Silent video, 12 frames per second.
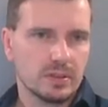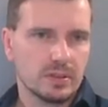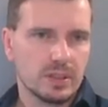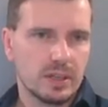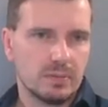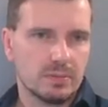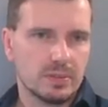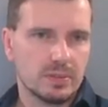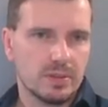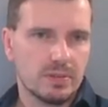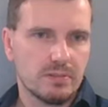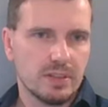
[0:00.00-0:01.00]
times
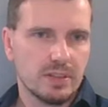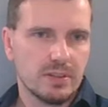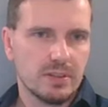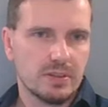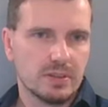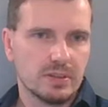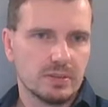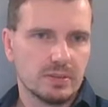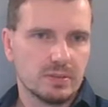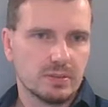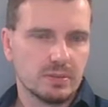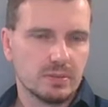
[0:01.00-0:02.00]

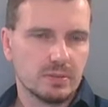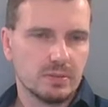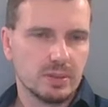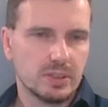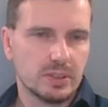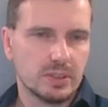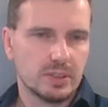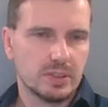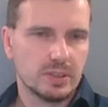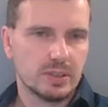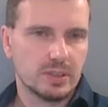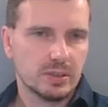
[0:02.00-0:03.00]
three-thirds, which is